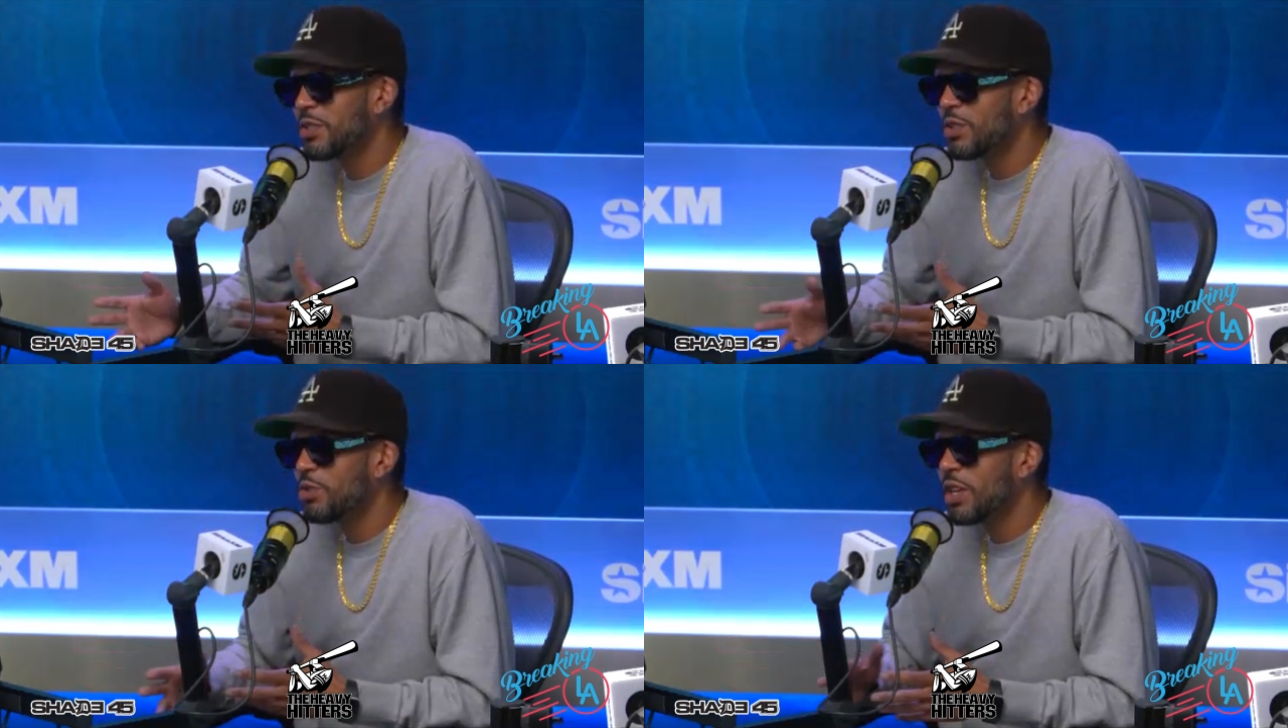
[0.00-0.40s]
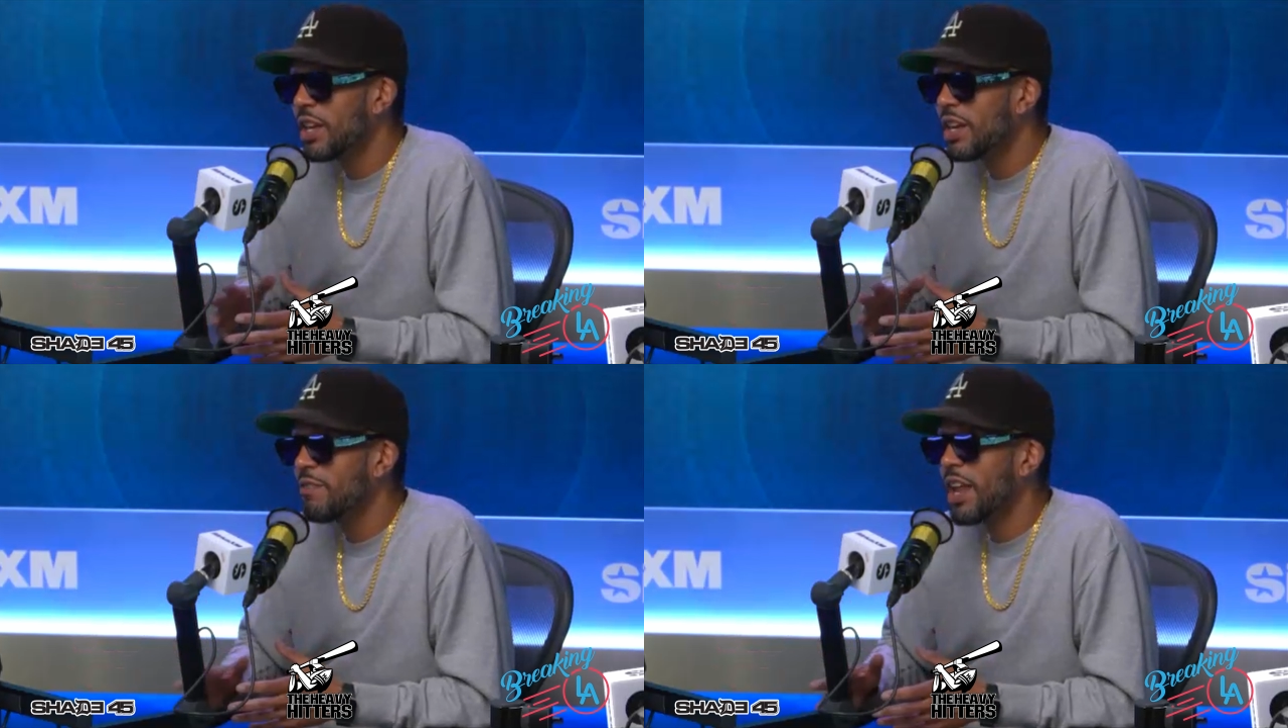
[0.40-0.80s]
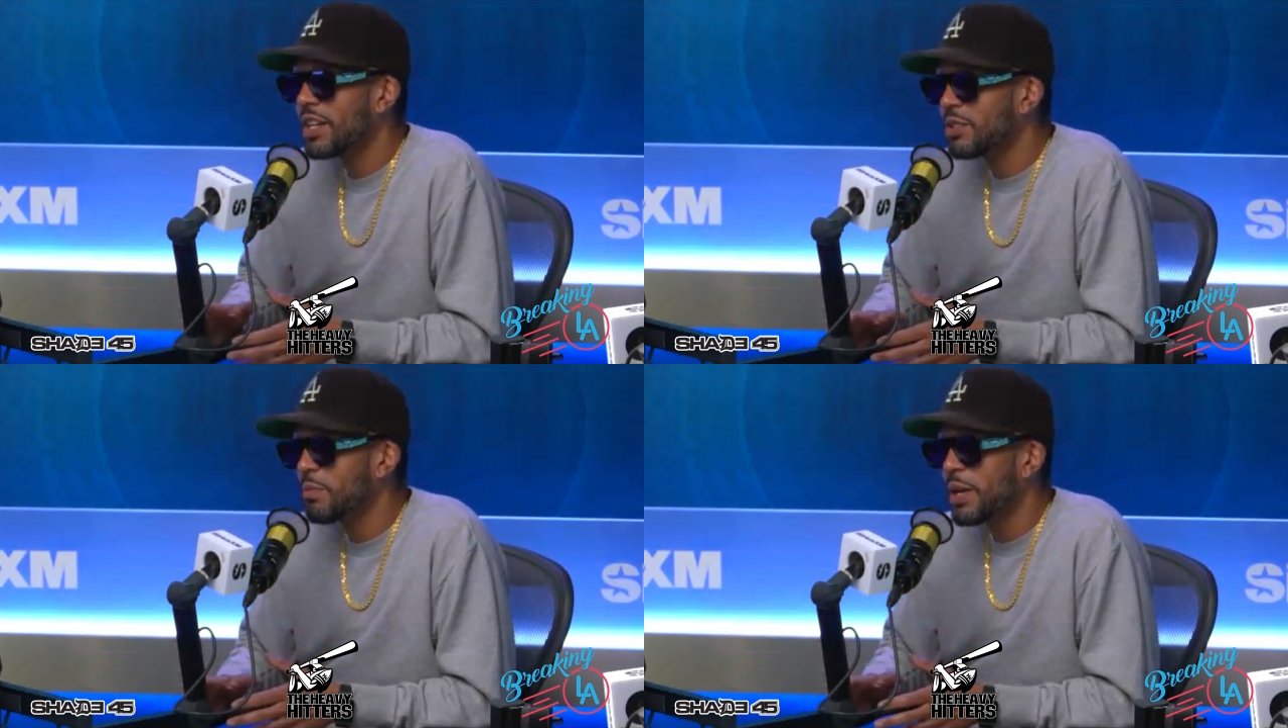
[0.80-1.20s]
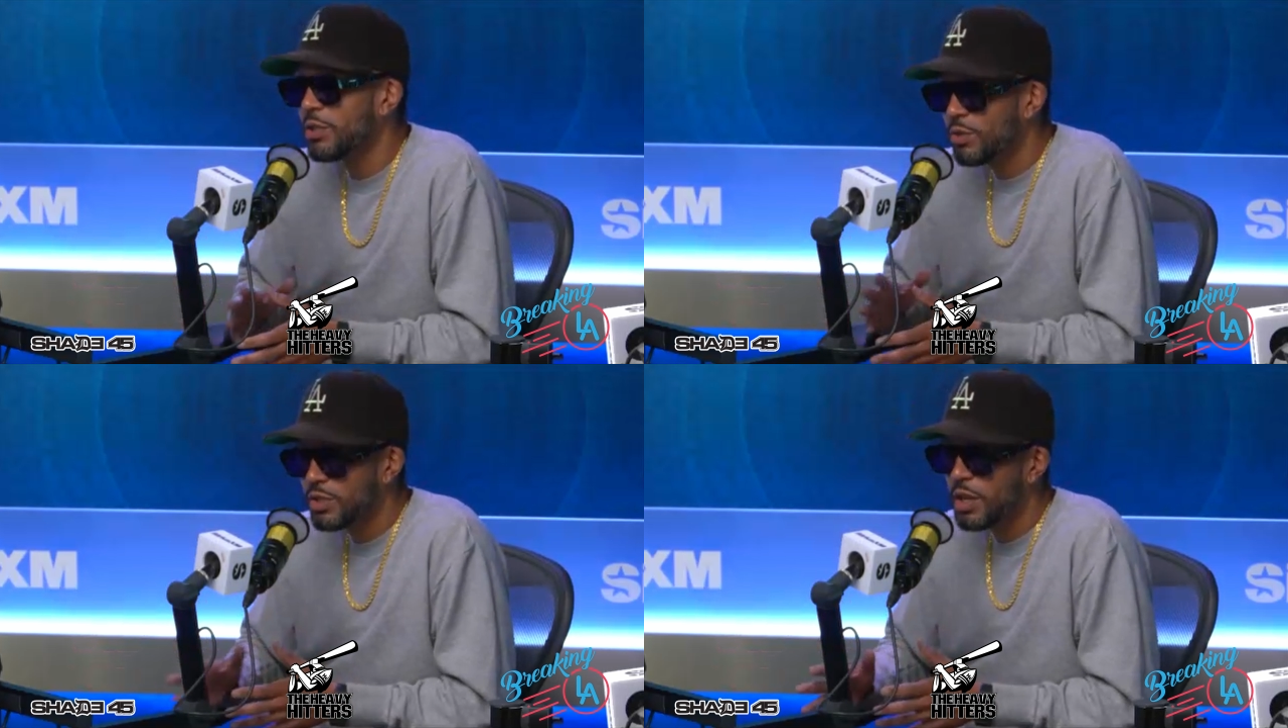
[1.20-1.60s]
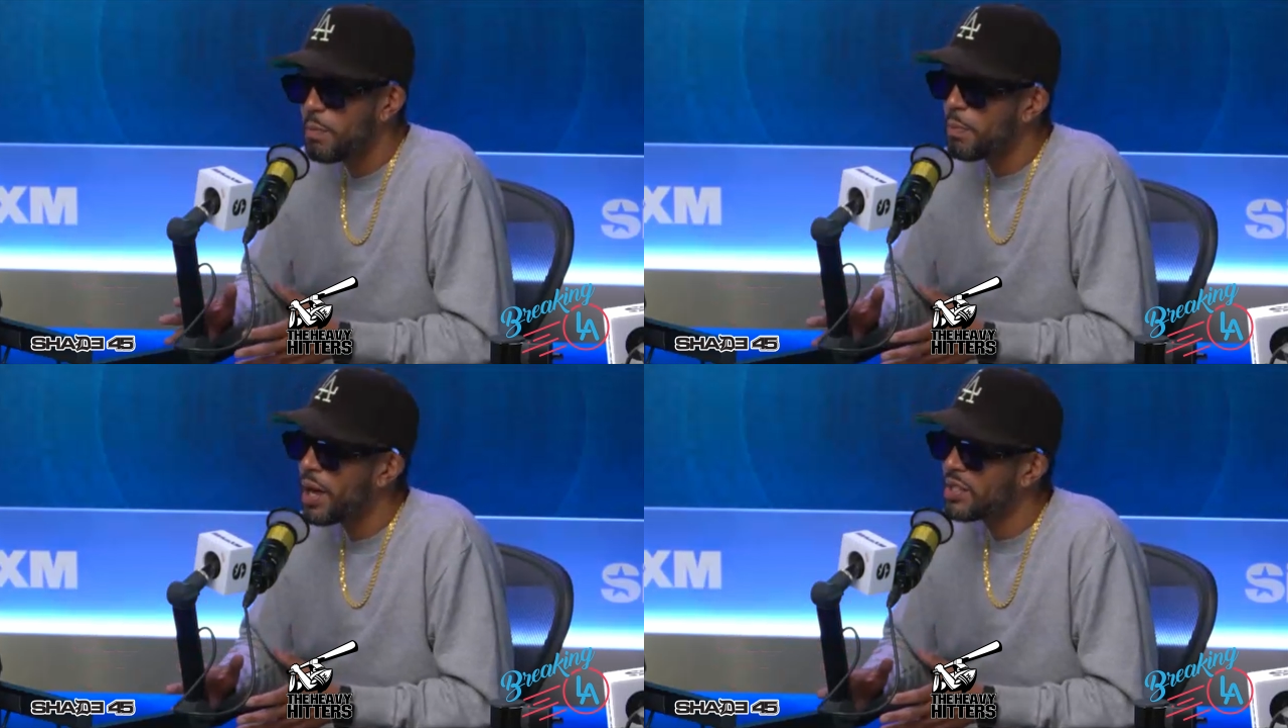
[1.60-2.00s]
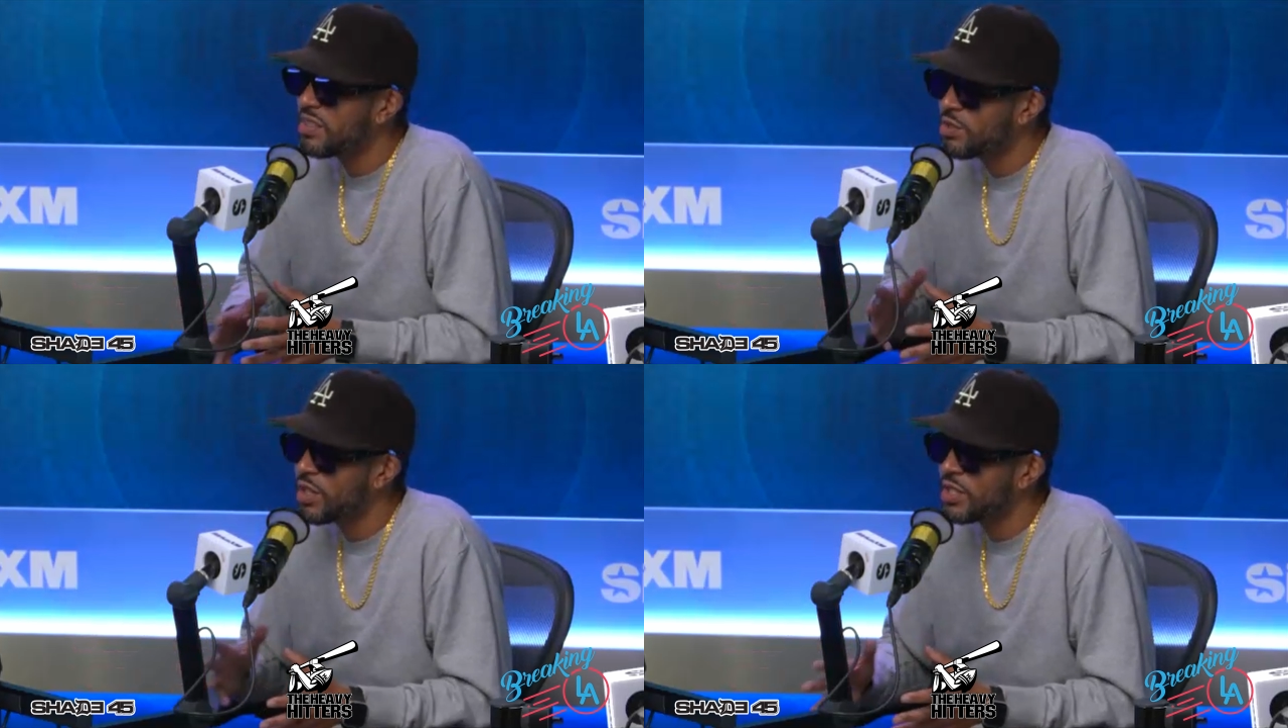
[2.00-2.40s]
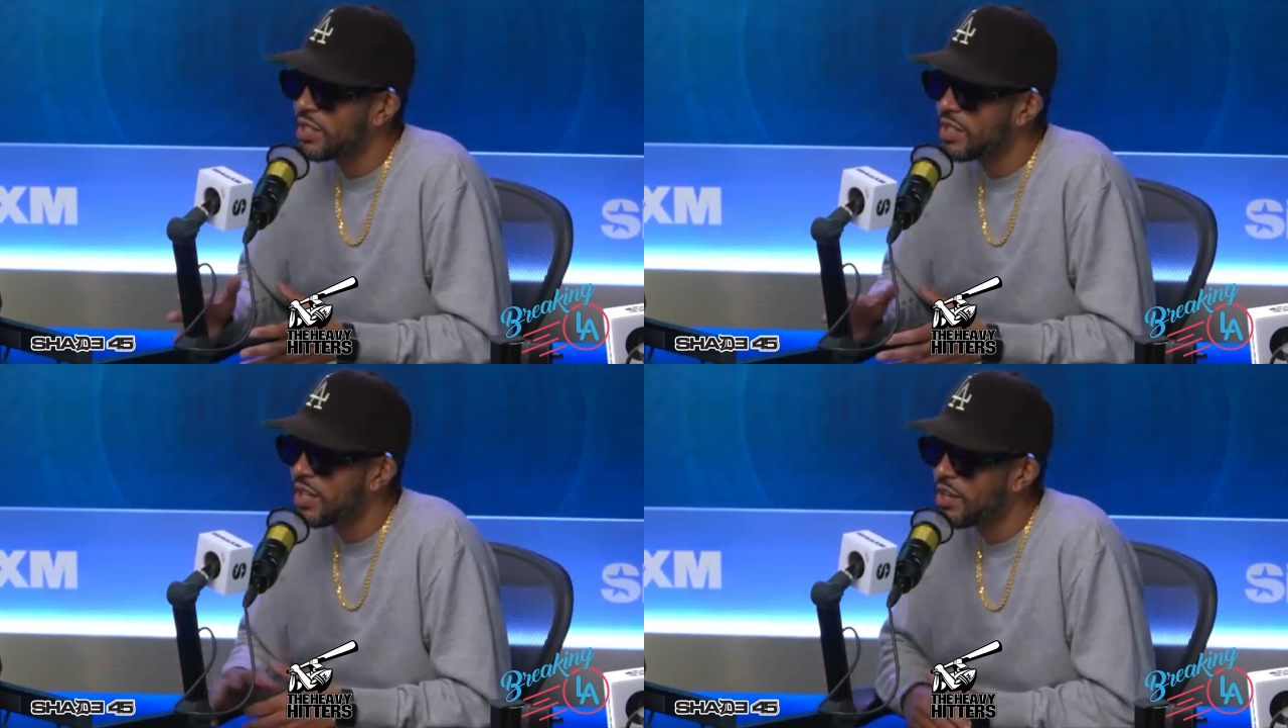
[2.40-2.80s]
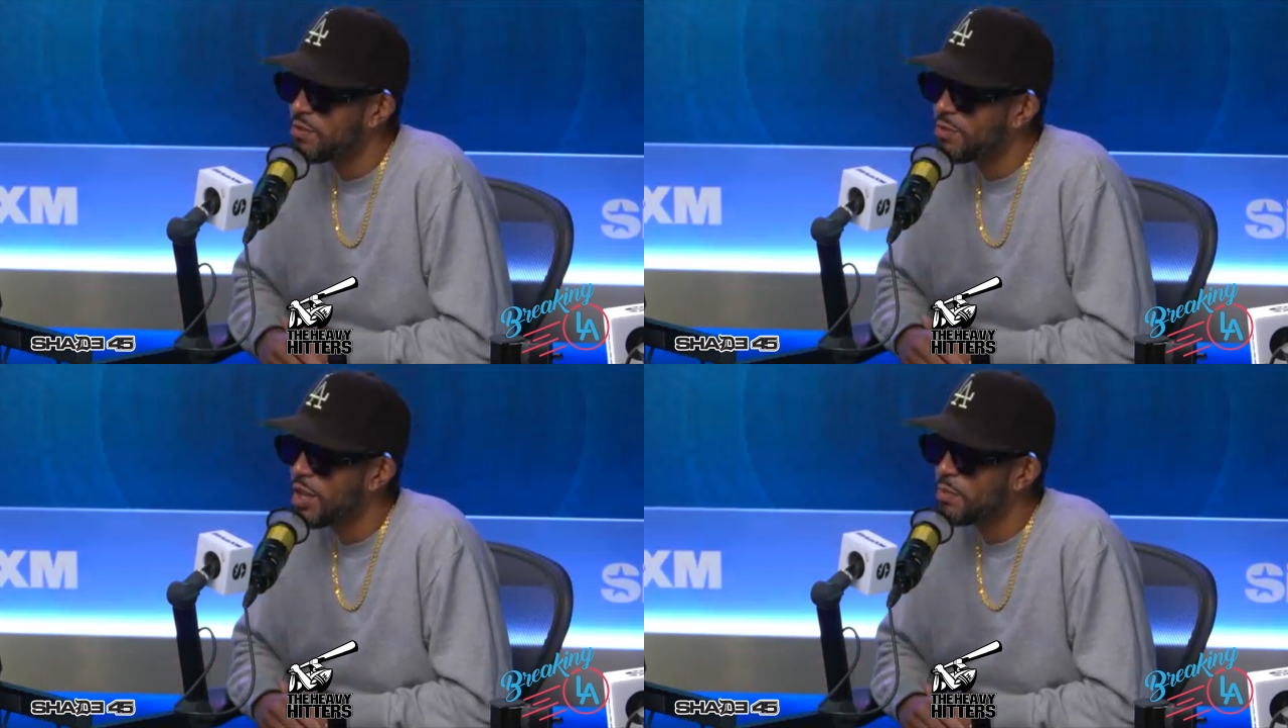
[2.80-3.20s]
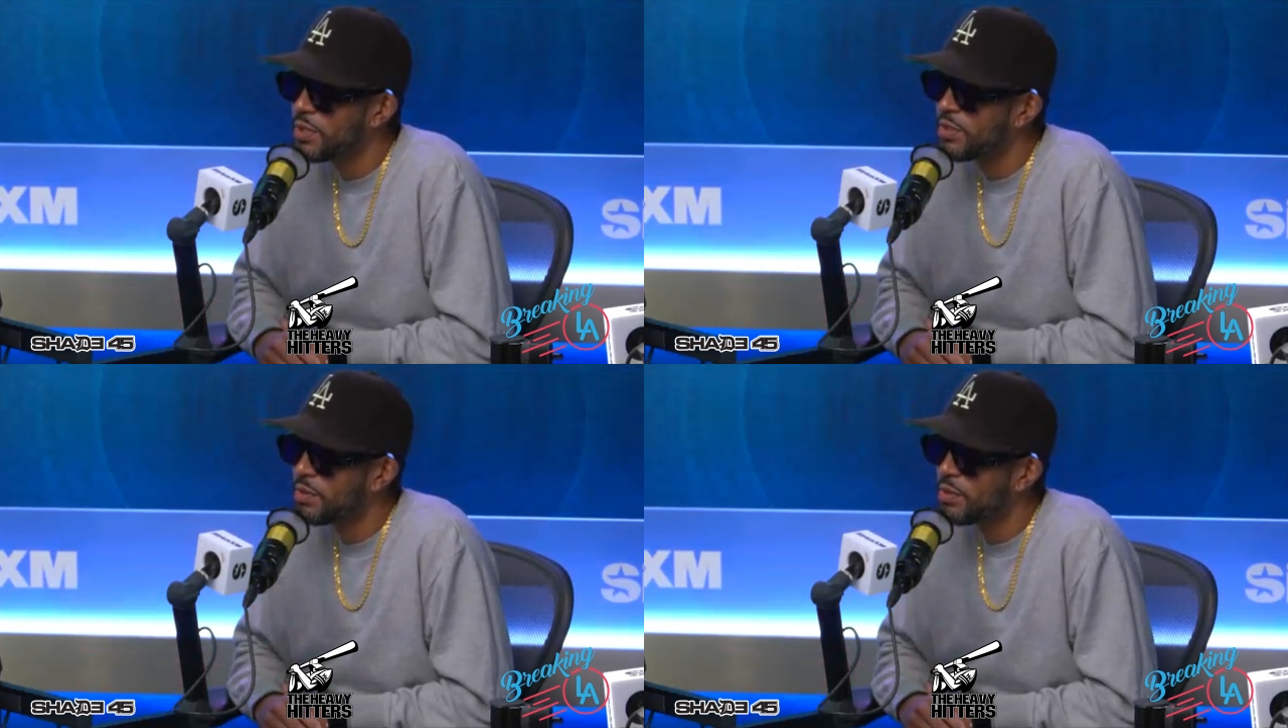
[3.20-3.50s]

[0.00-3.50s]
So you can't never knock somebody doing something positive, trying to take care of their family. You know what